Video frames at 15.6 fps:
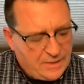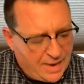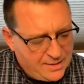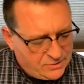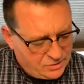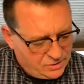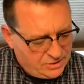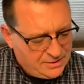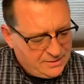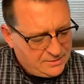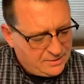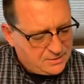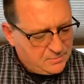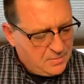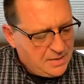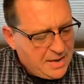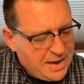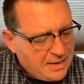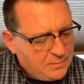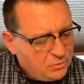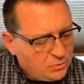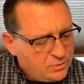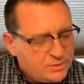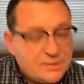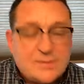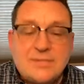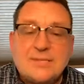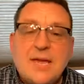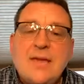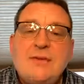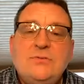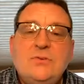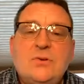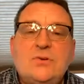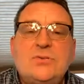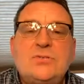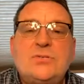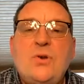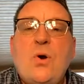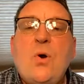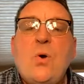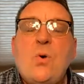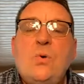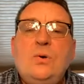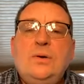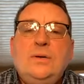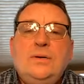Has Jesus been able to save your soul,